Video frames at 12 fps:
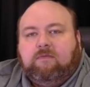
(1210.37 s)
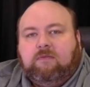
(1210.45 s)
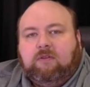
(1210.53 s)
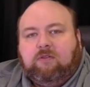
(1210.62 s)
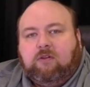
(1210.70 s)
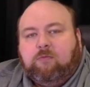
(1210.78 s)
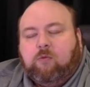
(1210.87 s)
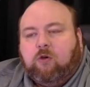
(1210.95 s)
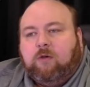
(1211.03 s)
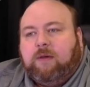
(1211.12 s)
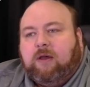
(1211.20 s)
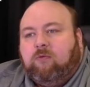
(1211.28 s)
and learn
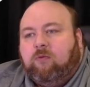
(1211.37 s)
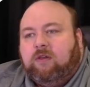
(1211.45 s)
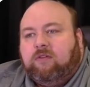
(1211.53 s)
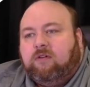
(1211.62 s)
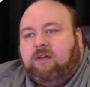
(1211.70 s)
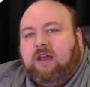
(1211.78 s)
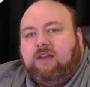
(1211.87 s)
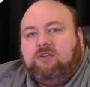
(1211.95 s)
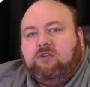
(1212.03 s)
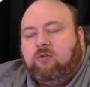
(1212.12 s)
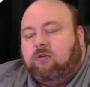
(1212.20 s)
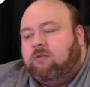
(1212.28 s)
more about whether or not
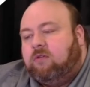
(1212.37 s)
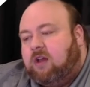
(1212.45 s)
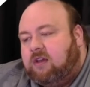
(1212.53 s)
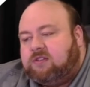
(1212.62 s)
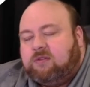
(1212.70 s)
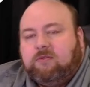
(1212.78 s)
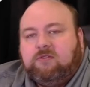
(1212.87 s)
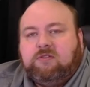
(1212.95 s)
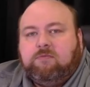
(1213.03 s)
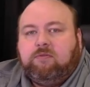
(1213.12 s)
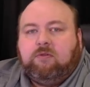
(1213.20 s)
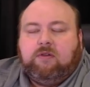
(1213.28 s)
your customers,
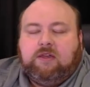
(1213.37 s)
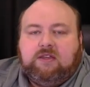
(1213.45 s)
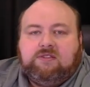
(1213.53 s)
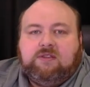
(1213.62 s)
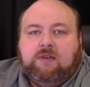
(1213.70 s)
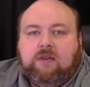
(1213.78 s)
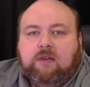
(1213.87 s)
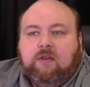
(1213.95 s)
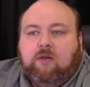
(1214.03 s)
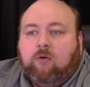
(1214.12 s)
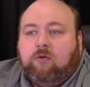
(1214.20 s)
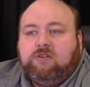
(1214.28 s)
employees,
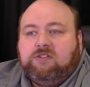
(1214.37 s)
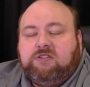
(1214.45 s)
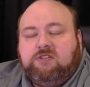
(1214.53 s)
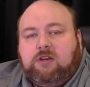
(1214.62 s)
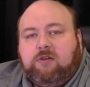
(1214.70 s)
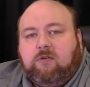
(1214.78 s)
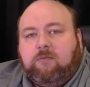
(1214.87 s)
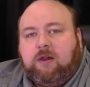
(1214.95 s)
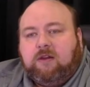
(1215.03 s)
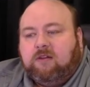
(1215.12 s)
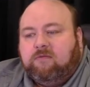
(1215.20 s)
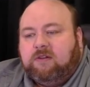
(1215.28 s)
or just general
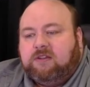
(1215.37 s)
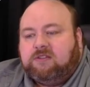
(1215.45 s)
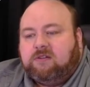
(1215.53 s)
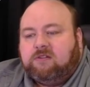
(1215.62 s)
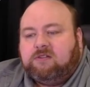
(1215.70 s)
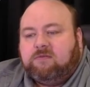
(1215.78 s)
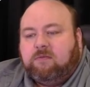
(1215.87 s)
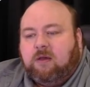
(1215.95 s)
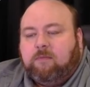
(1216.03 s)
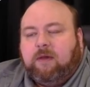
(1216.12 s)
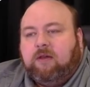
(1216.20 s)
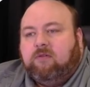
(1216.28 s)
market research
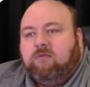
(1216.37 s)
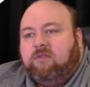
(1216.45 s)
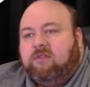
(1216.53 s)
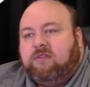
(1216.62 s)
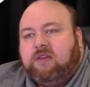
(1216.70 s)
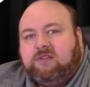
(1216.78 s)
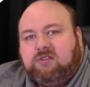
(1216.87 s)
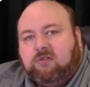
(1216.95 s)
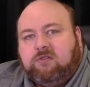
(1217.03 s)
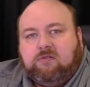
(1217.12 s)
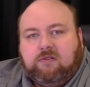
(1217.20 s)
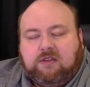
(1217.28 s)
about the things
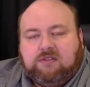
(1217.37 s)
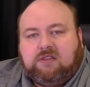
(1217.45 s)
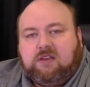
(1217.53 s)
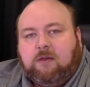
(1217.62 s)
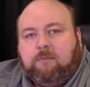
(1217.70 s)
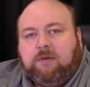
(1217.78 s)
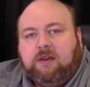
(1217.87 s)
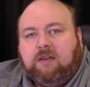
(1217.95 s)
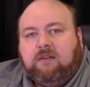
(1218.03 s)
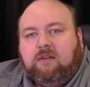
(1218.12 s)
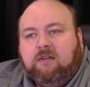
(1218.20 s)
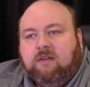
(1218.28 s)
you're doing as a
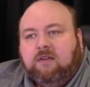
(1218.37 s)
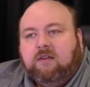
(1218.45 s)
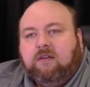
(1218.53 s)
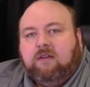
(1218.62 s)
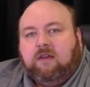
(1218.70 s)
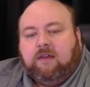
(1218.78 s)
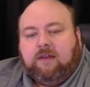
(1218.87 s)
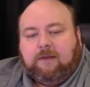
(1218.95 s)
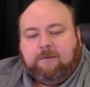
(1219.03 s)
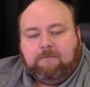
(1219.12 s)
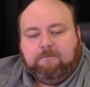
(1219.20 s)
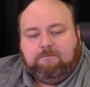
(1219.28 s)
company.
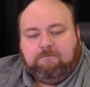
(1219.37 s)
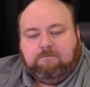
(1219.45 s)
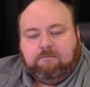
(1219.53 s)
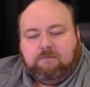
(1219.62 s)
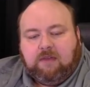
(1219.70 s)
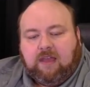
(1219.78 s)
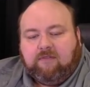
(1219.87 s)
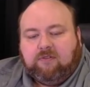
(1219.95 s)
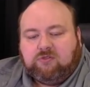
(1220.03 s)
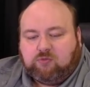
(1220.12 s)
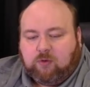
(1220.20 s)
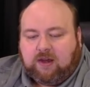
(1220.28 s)
Have
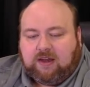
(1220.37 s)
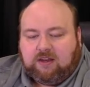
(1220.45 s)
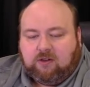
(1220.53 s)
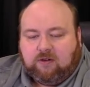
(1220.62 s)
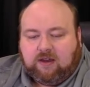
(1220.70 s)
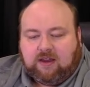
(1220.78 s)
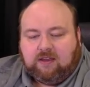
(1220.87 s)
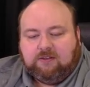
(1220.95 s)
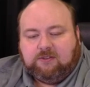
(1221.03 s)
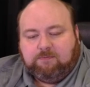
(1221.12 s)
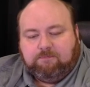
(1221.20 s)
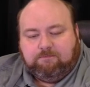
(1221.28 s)
those right at your hands.